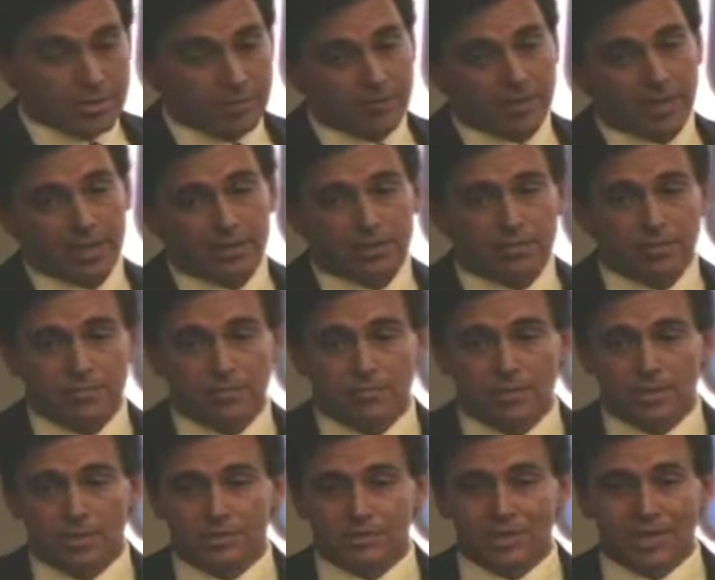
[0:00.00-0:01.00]
we've had
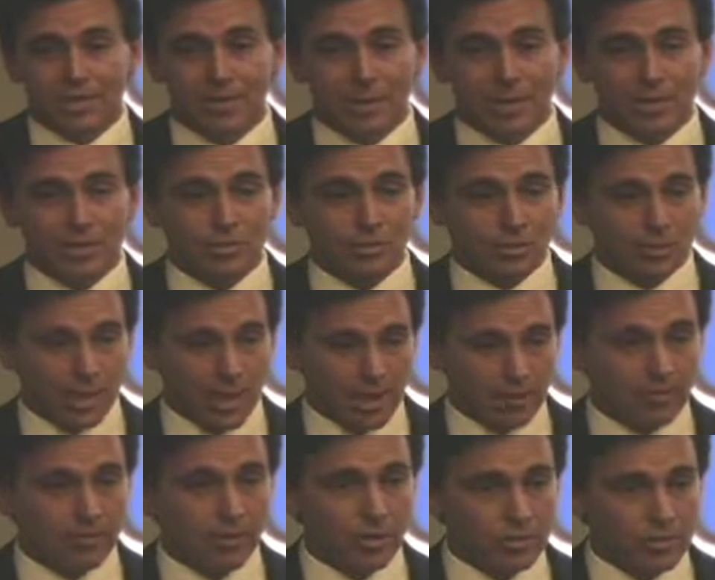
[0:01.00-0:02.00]
to say goodbye to a
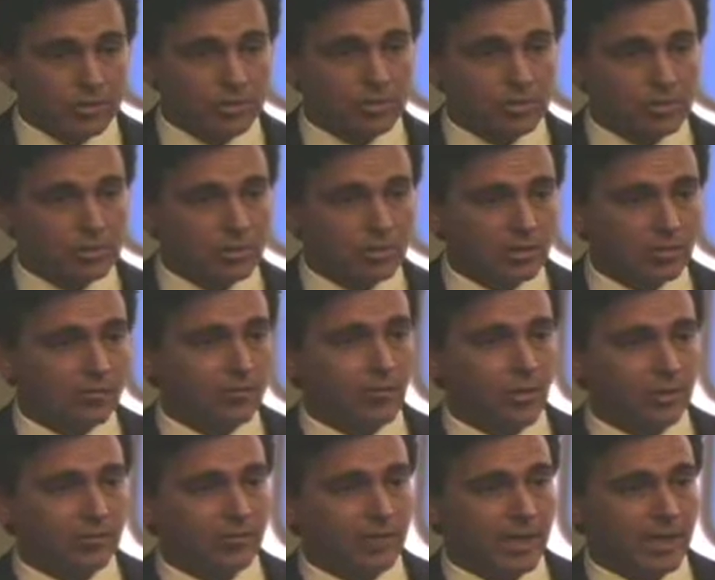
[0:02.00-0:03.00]
lot of folks in the
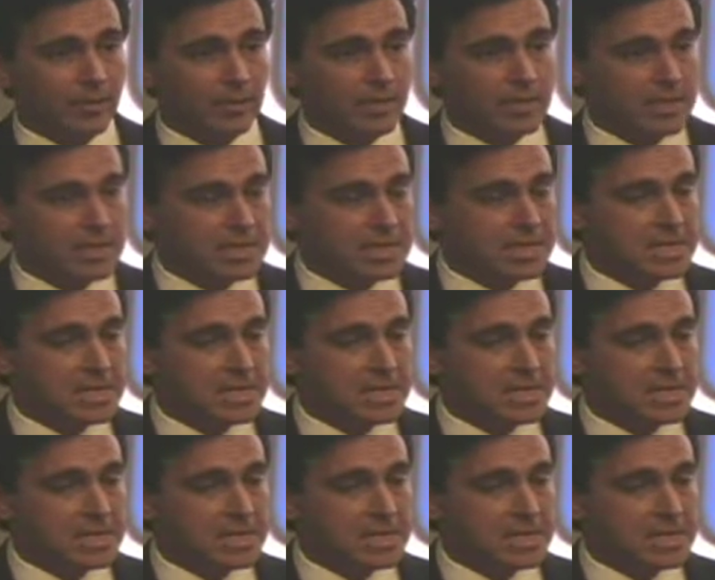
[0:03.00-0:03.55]
Ford family.